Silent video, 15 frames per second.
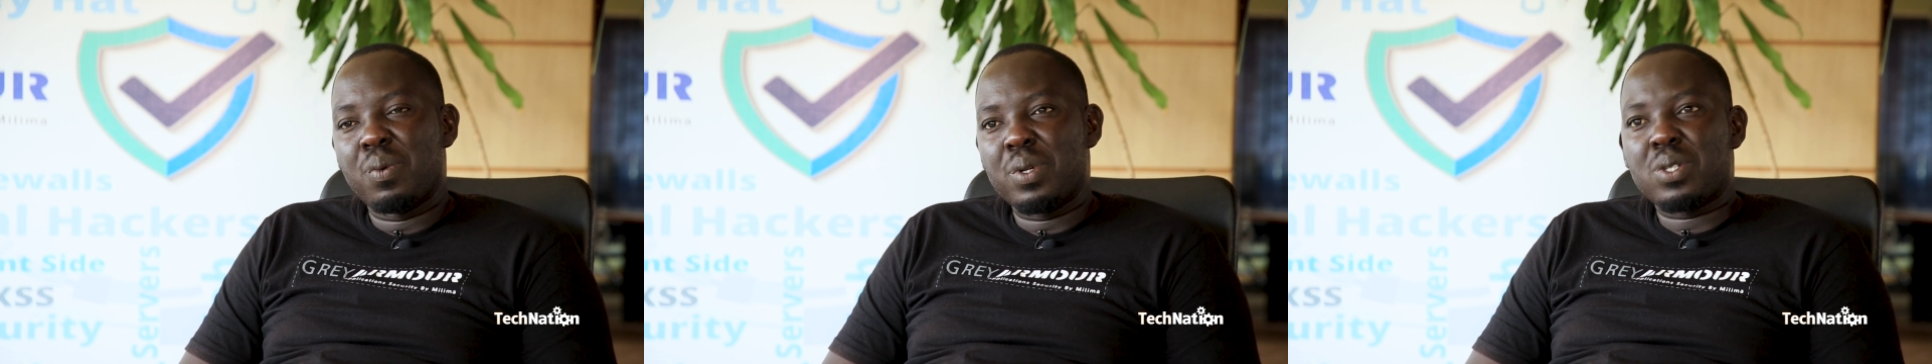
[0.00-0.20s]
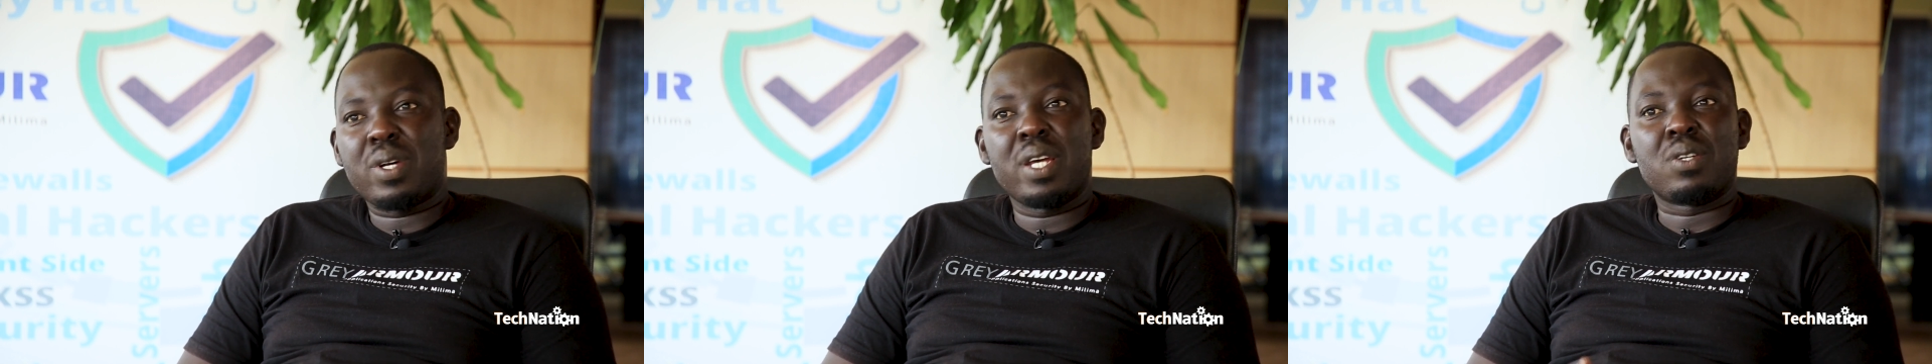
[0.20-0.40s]

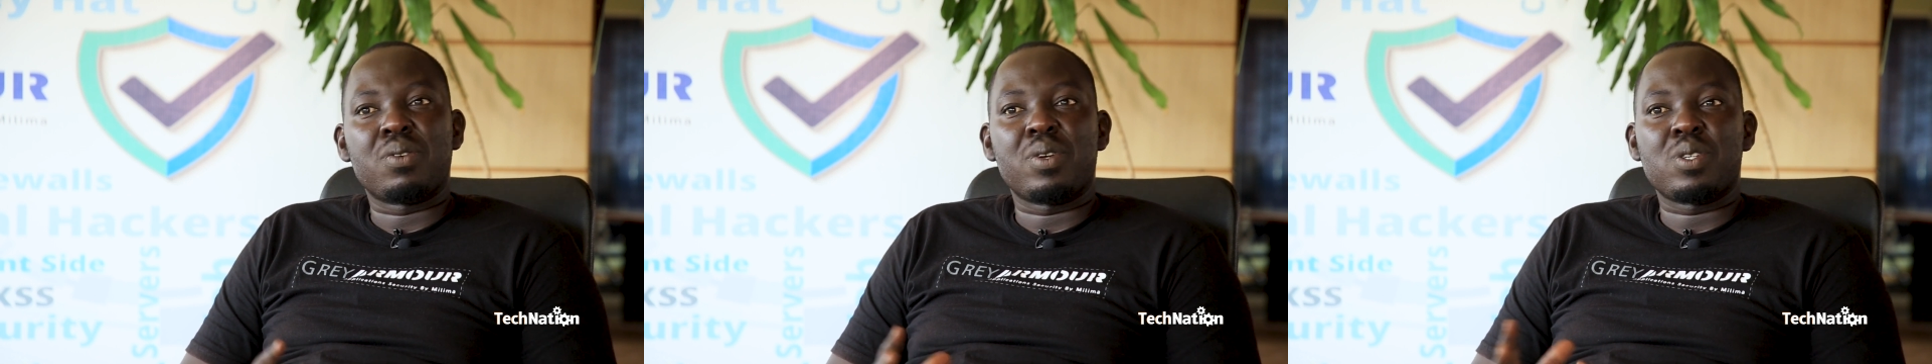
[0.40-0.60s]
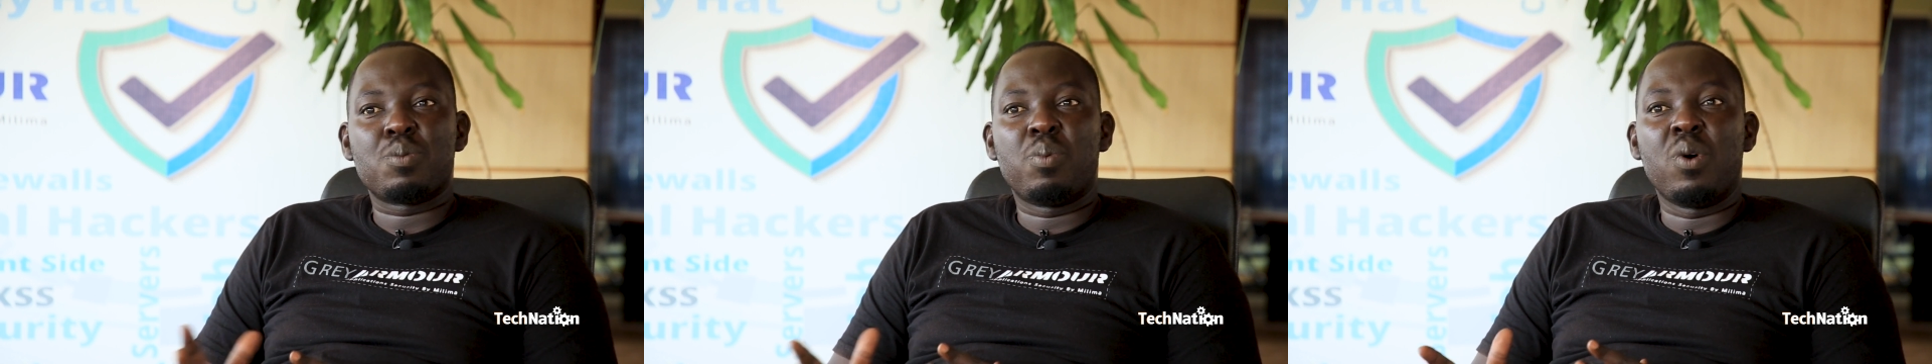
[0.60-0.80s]
We try to
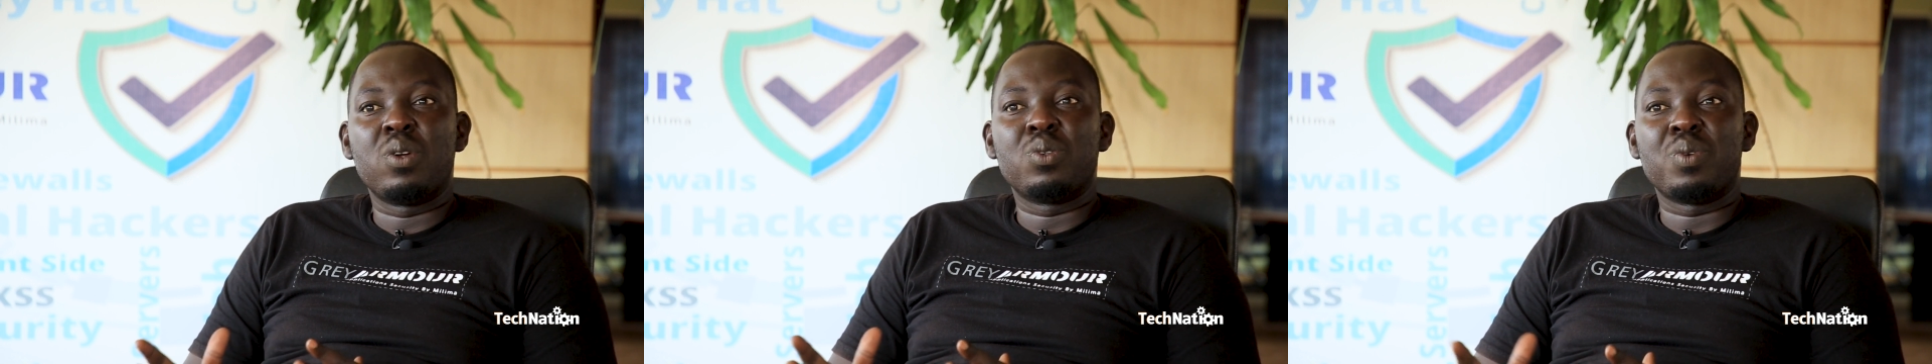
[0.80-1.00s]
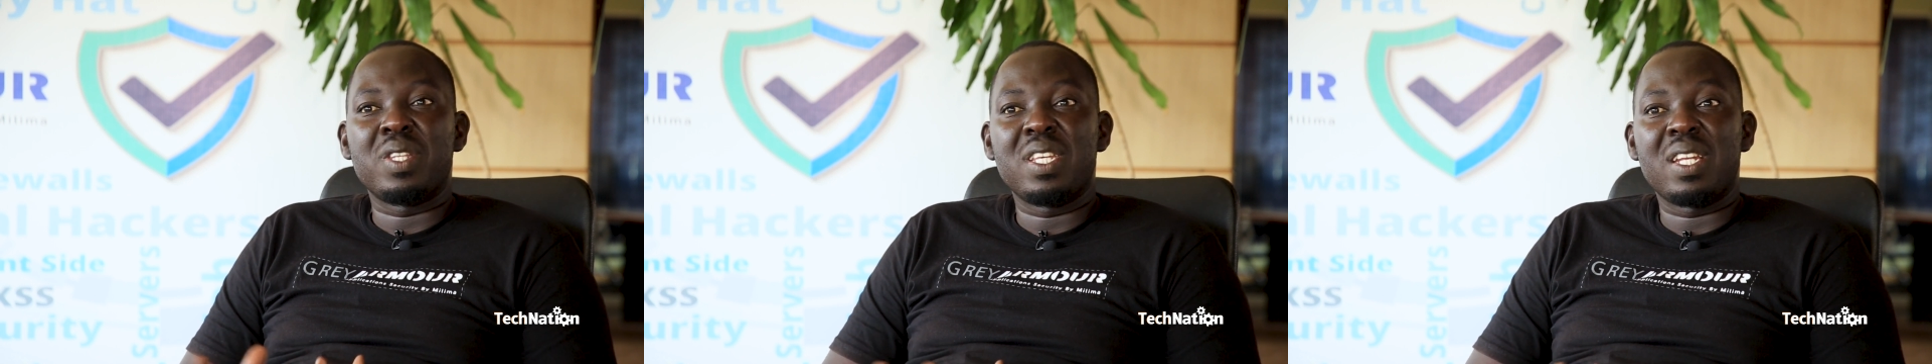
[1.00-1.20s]

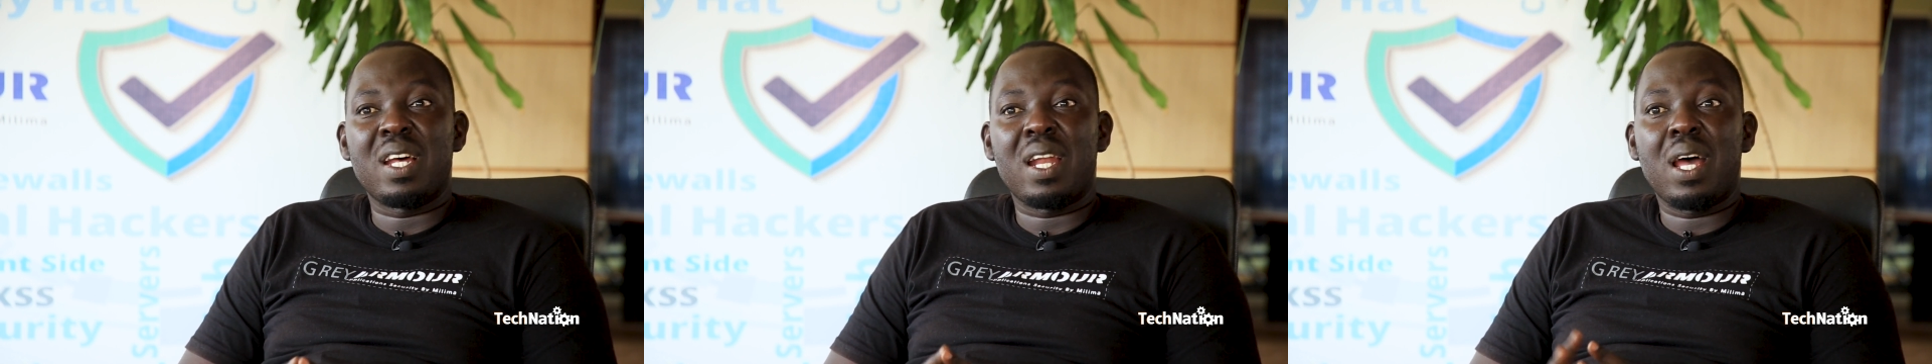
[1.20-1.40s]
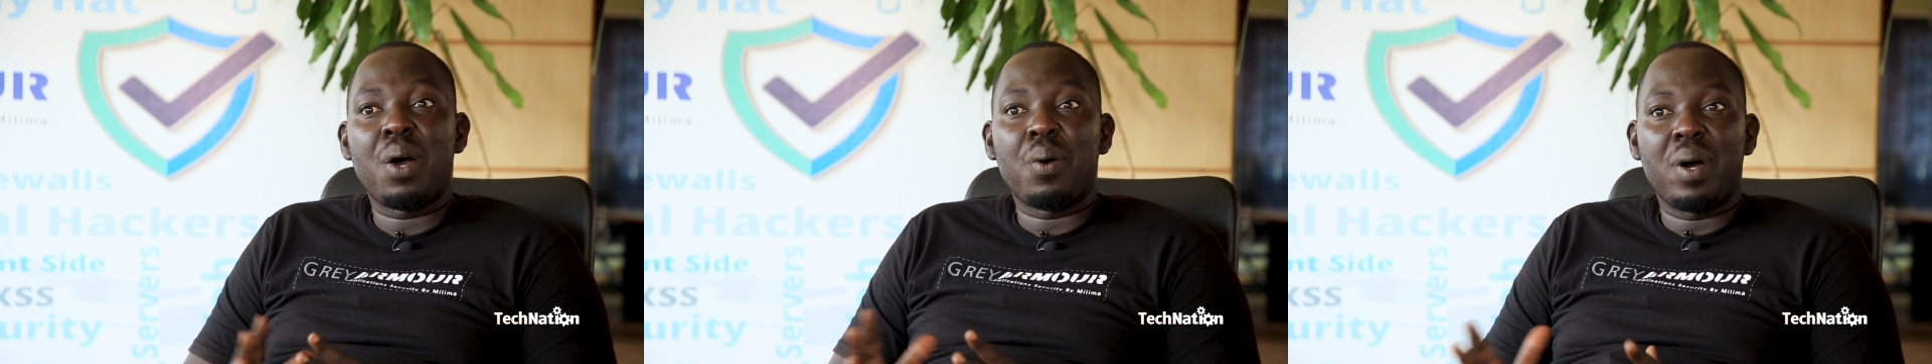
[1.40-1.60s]
respond within
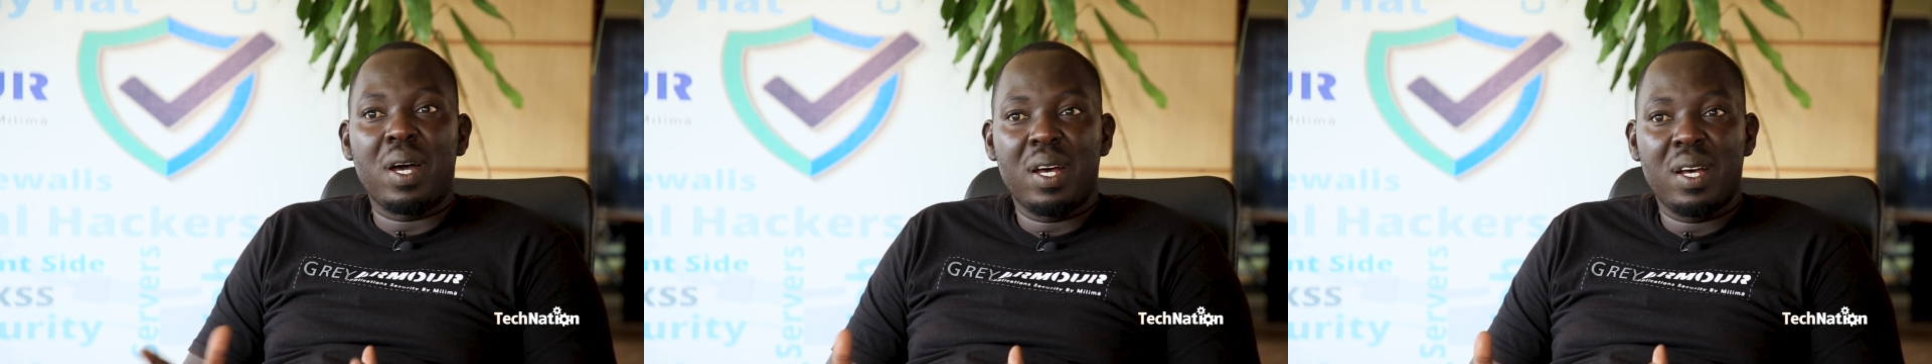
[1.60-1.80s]
an hour.